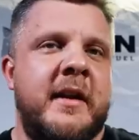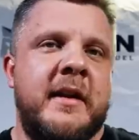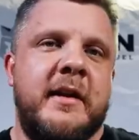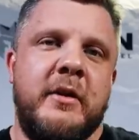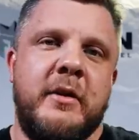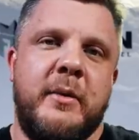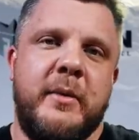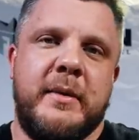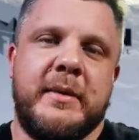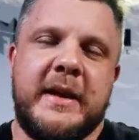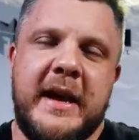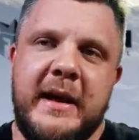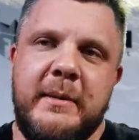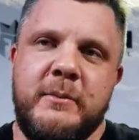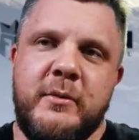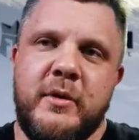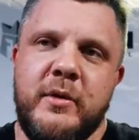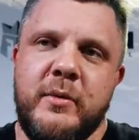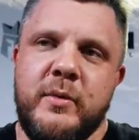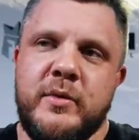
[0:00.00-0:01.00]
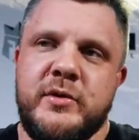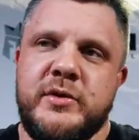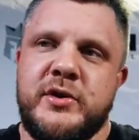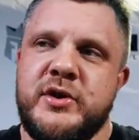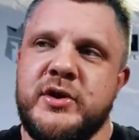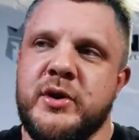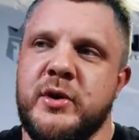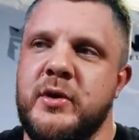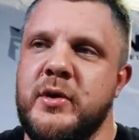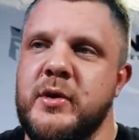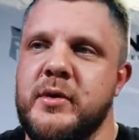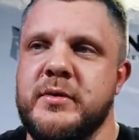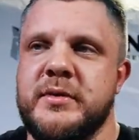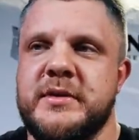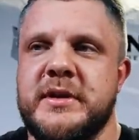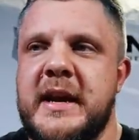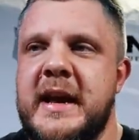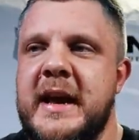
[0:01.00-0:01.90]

You know, we're getting more loose shows,